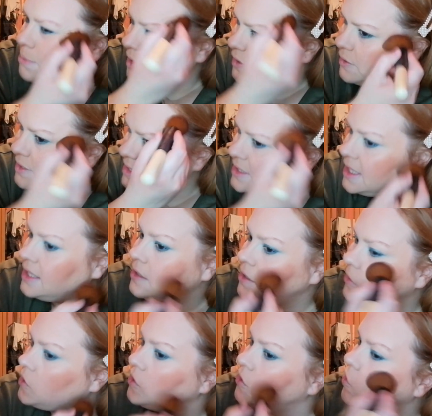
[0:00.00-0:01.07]
because then
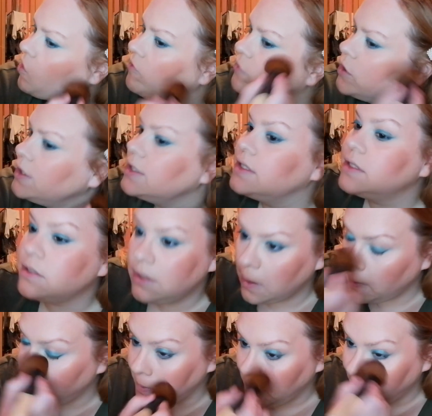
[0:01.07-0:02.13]
it covers
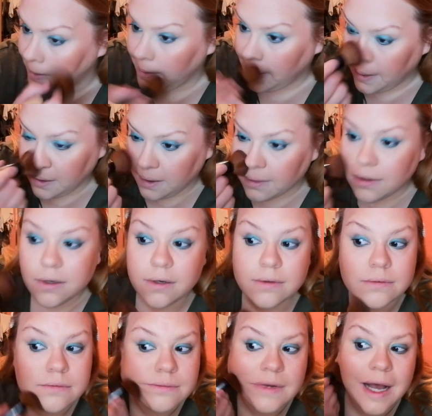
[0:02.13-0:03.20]

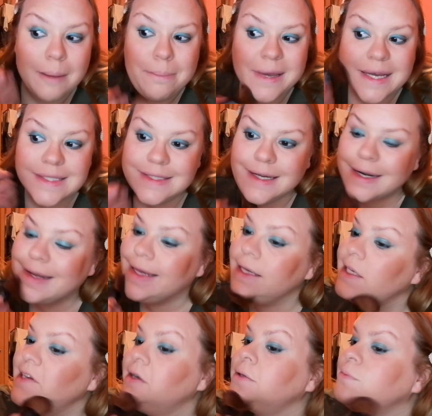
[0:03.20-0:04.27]
a better
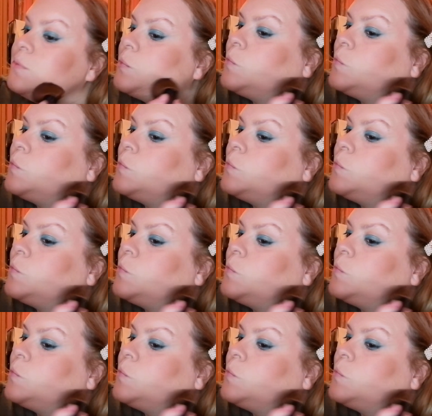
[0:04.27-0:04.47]
area.